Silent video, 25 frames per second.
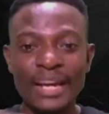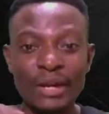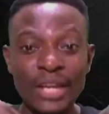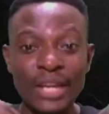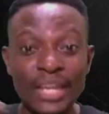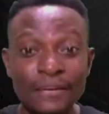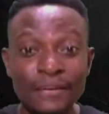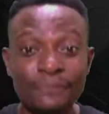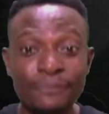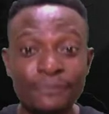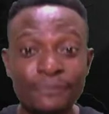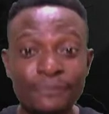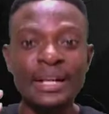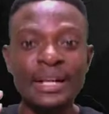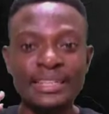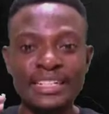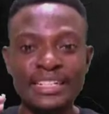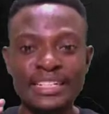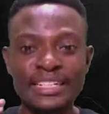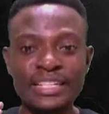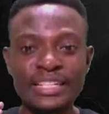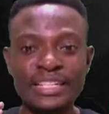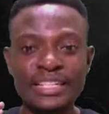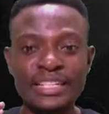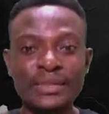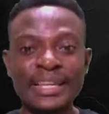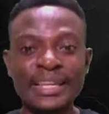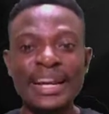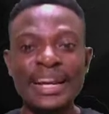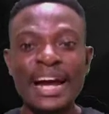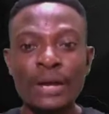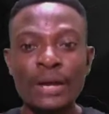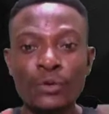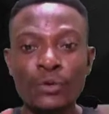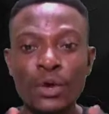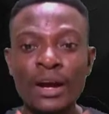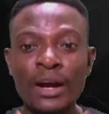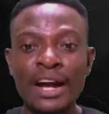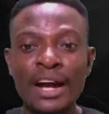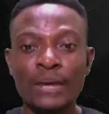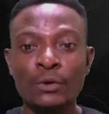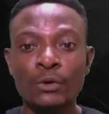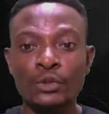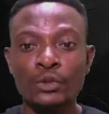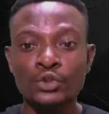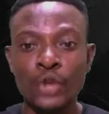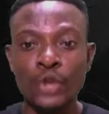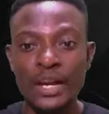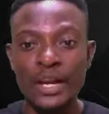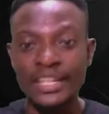if the discotheque and
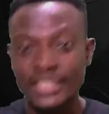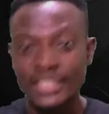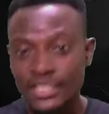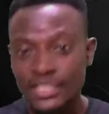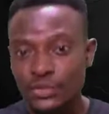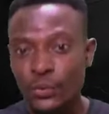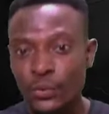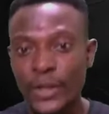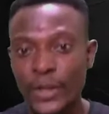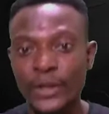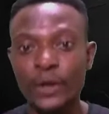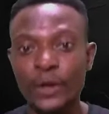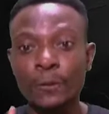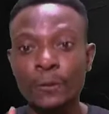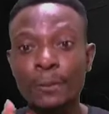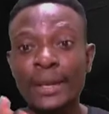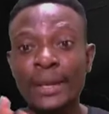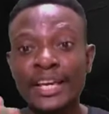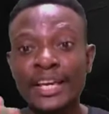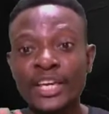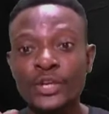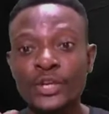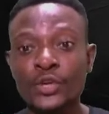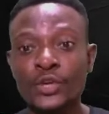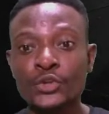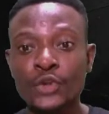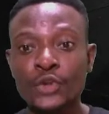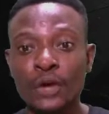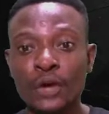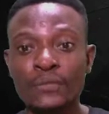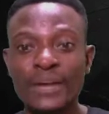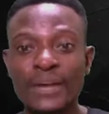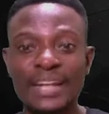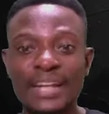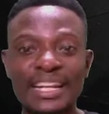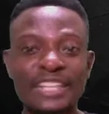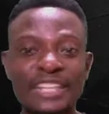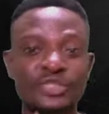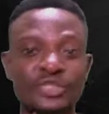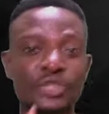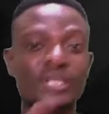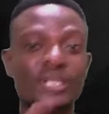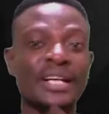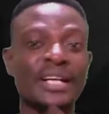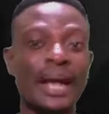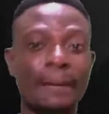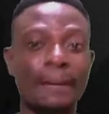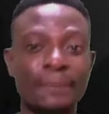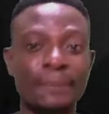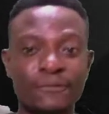rock joints were not making use of
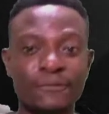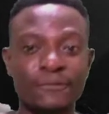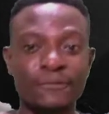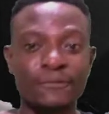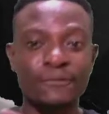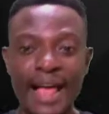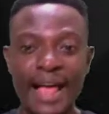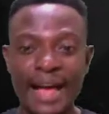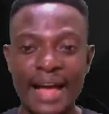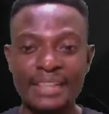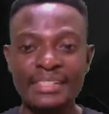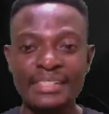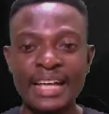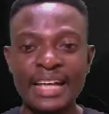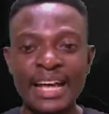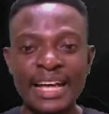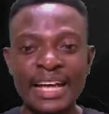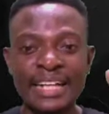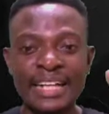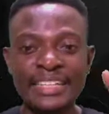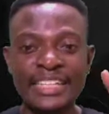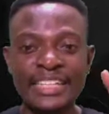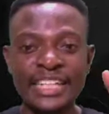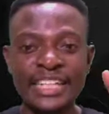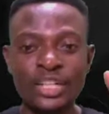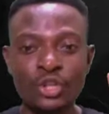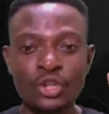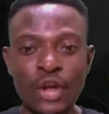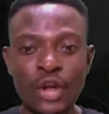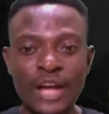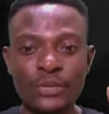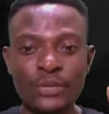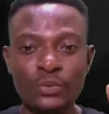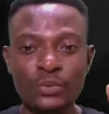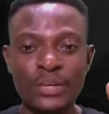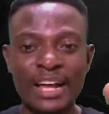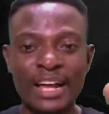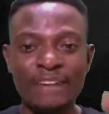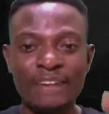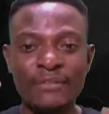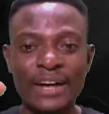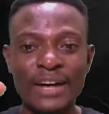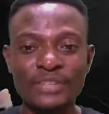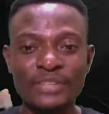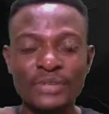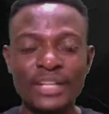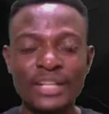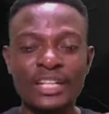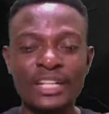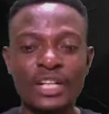electronic amplifiers, the noise would have
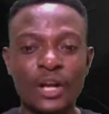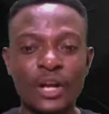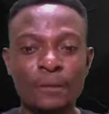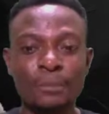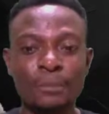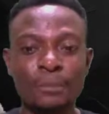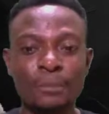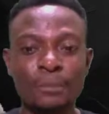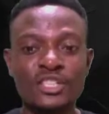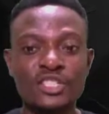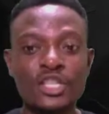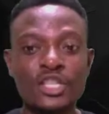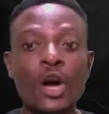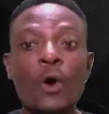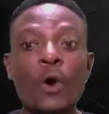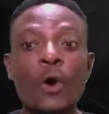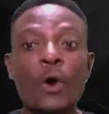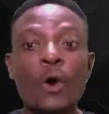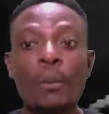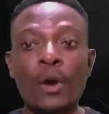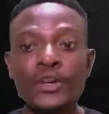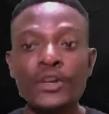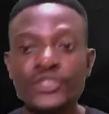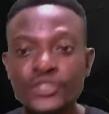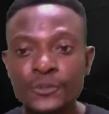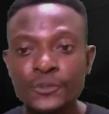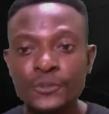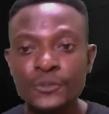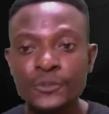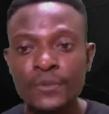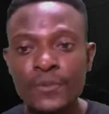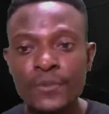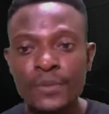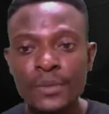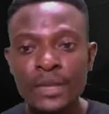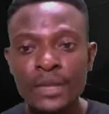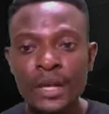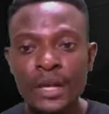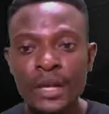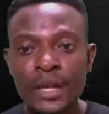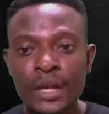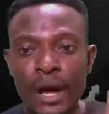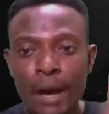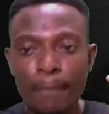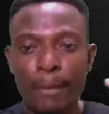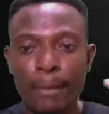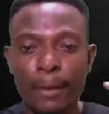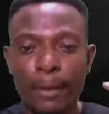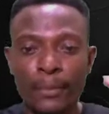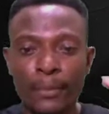actually not been so much.
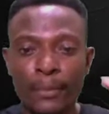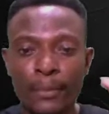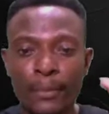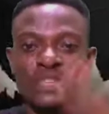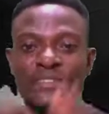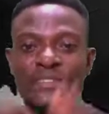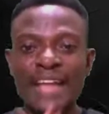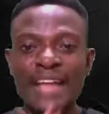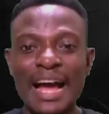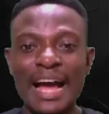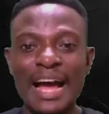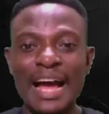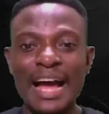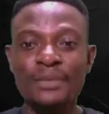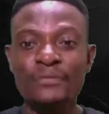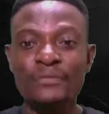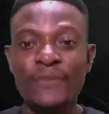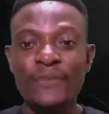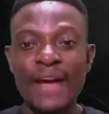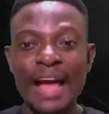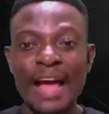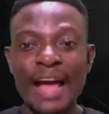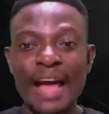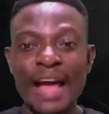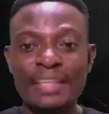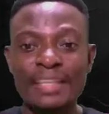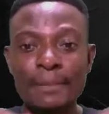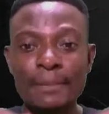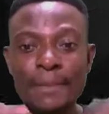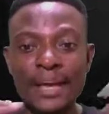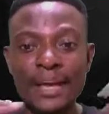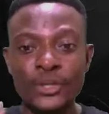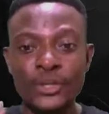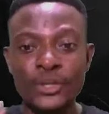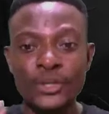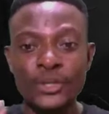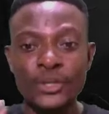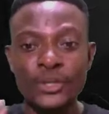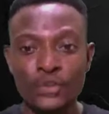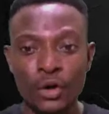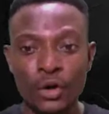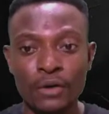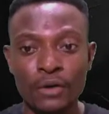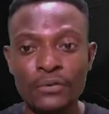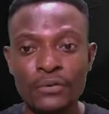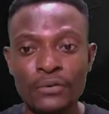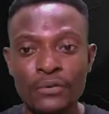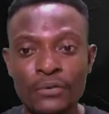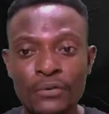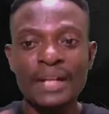But because of the amplifiers they make use
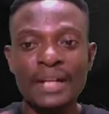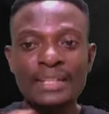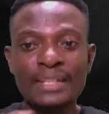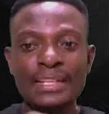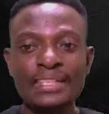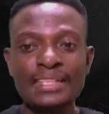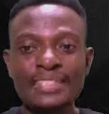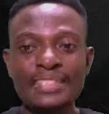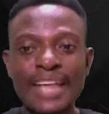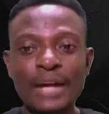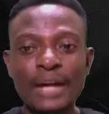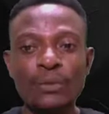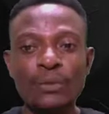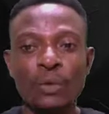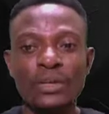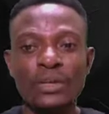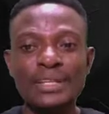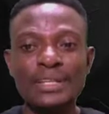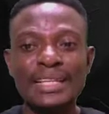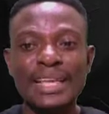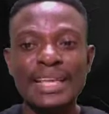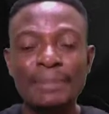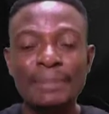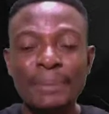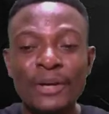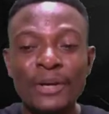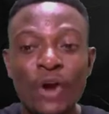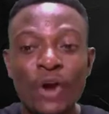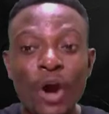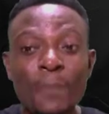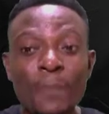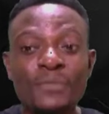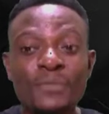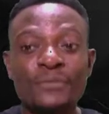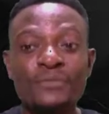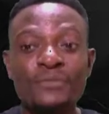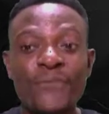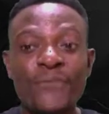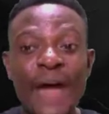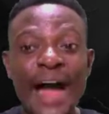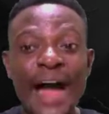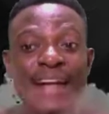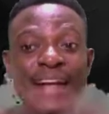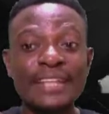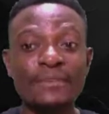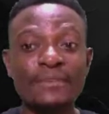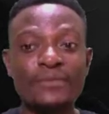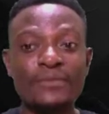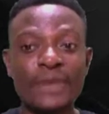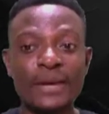of, the sound becomes
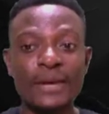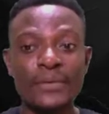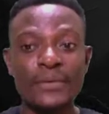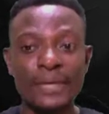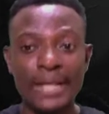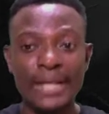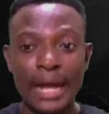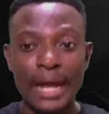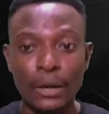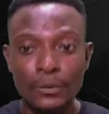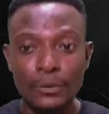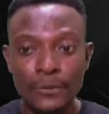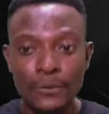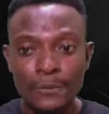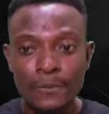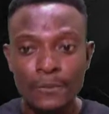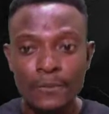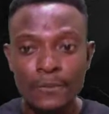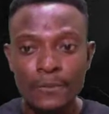very, very loud.